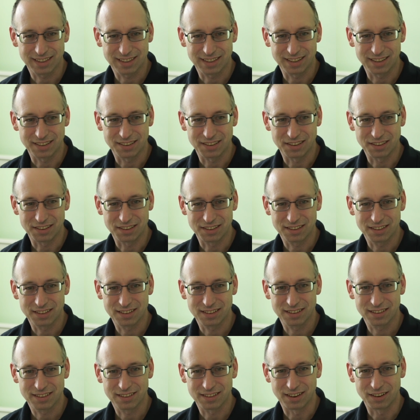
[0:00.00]
This is
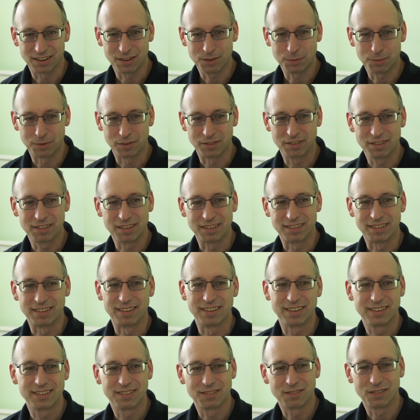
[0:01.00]
terrible, isn't
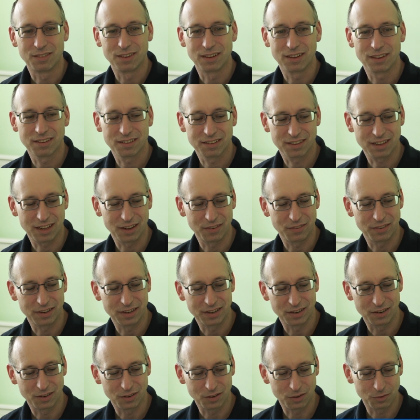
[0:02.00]
it? What's
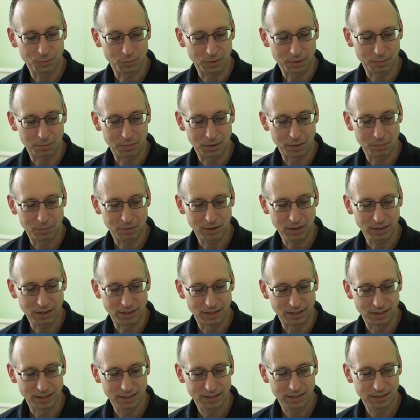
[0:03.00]
going on with my
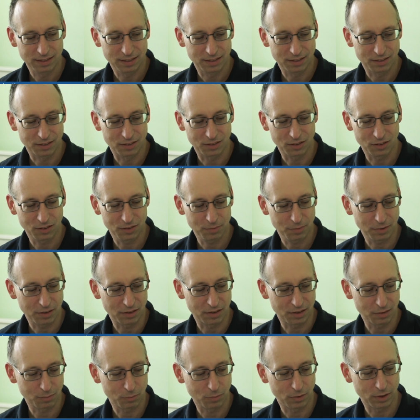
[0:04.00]
brain? It's got to be
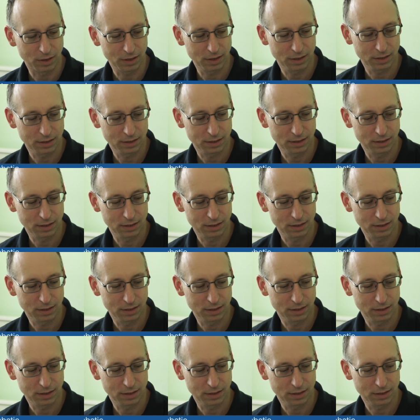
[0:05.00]
somewhere.